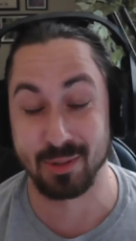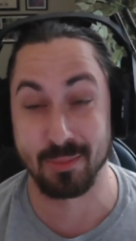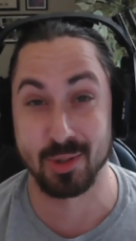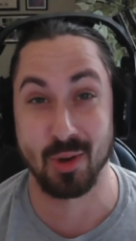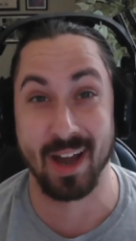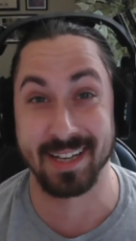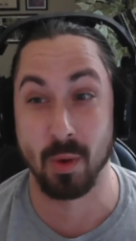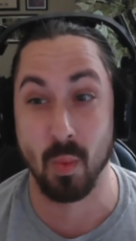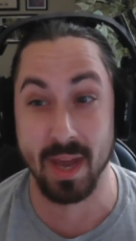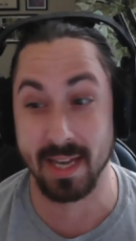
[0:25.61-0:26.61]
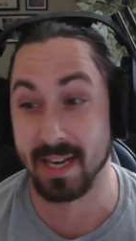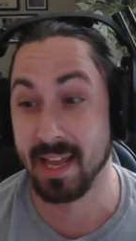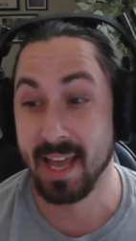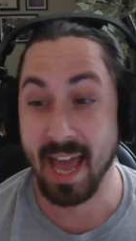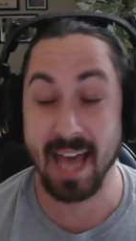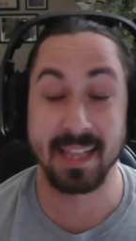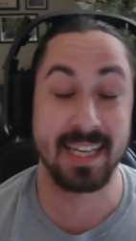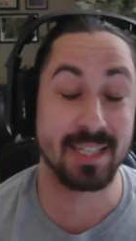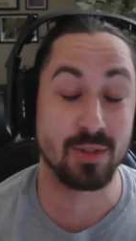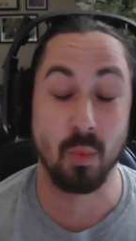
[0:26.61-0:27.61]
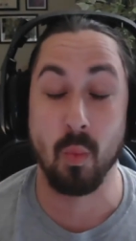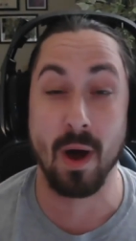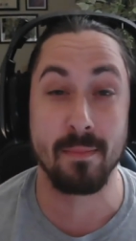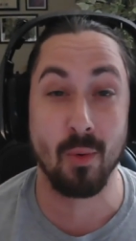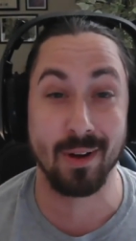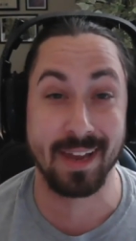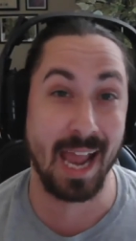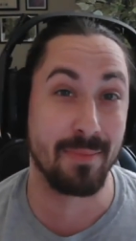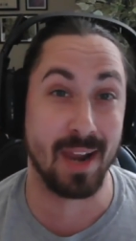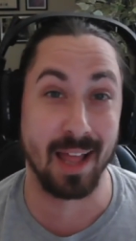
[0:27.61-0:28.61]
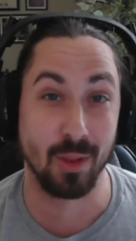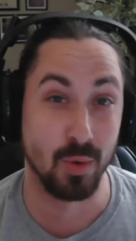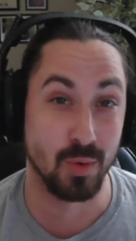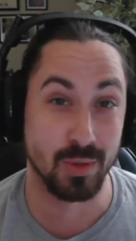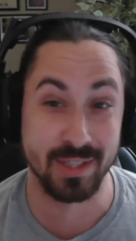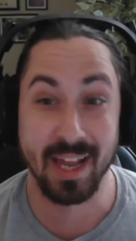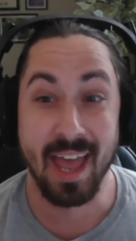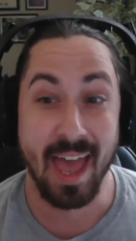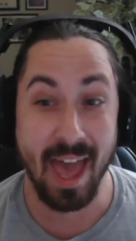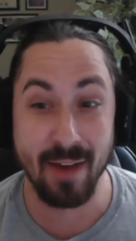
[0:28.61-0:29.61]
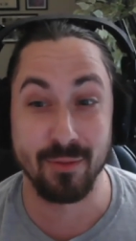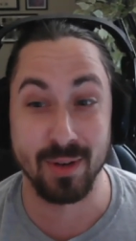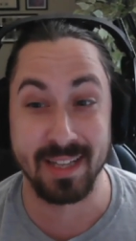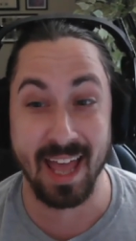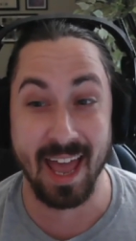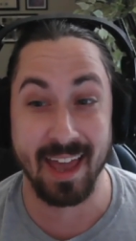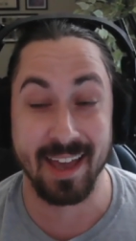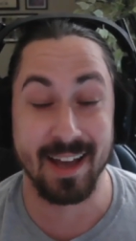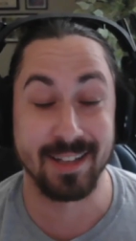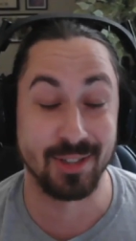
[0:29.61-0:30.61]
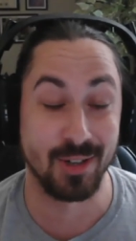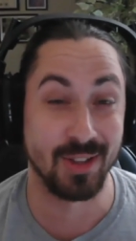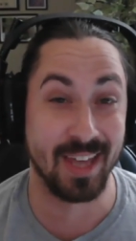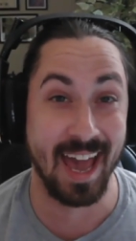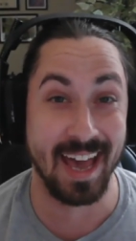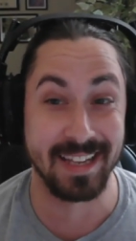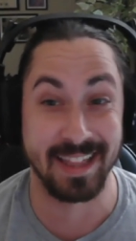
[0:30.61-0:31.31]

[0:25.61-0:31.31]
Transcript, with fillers: So I'm trying to win at least one more game than I lose every day until the end.